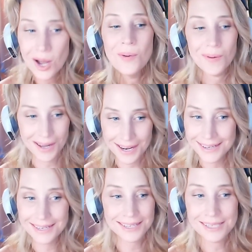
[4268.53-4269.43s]
We're going to
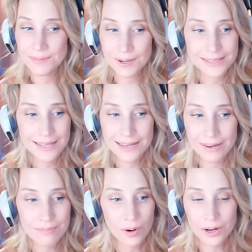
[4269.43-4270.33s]
need a conspiracy theory
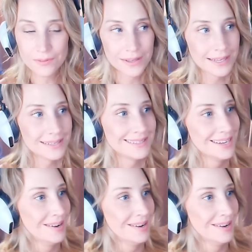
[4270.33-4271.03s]
board for this.